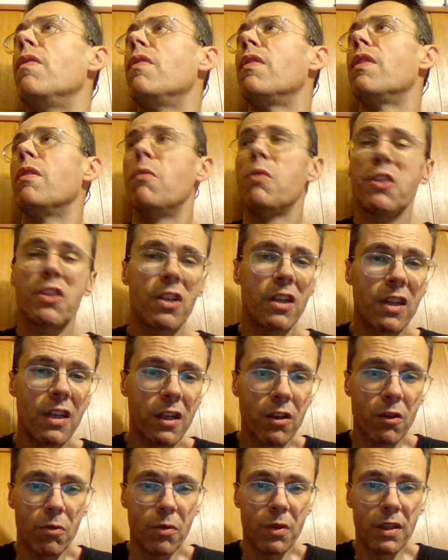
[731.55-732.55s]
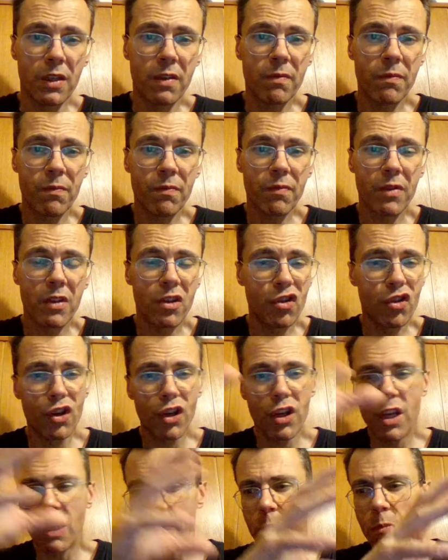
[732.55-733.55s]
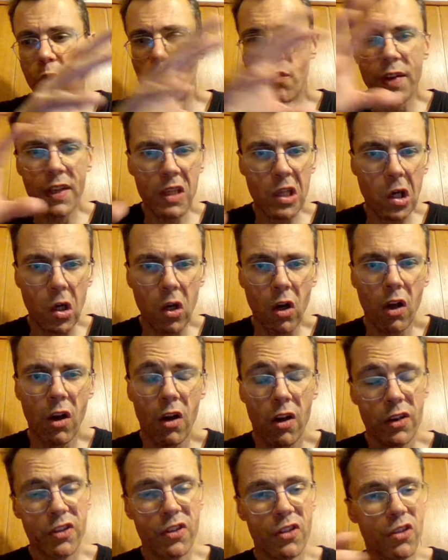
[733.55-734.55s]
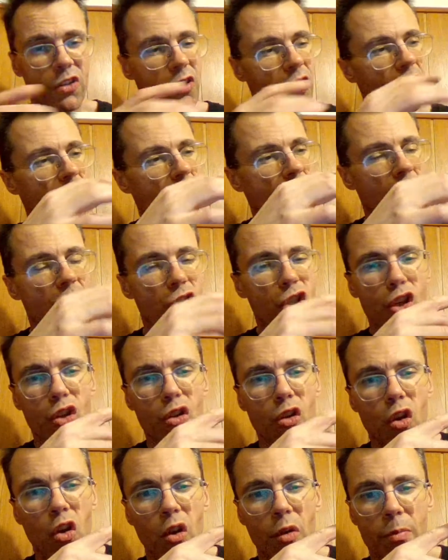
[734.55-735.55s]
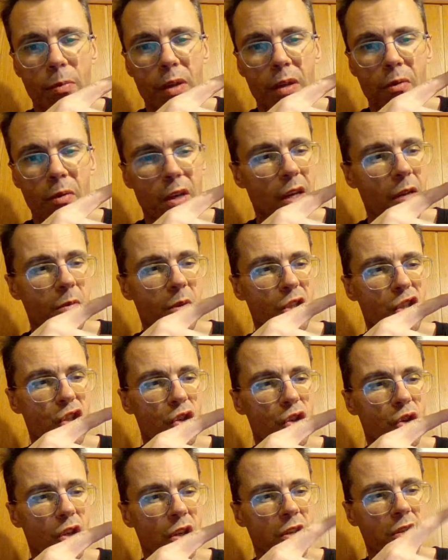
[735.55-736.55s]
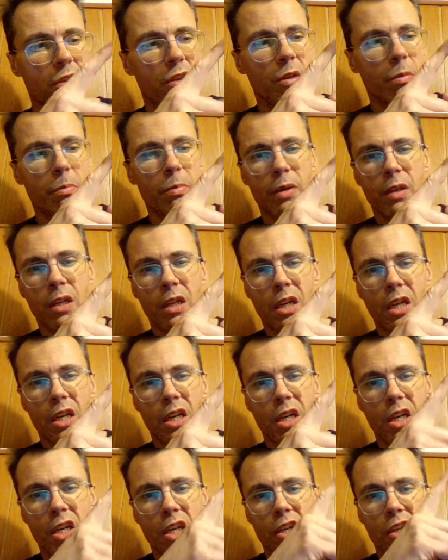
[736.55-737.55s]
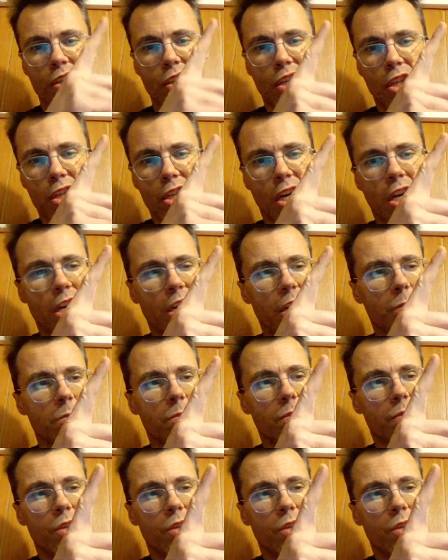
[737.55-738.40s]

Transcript: There was another one. She kept moving the clocks and she told me when I was jacked up the time.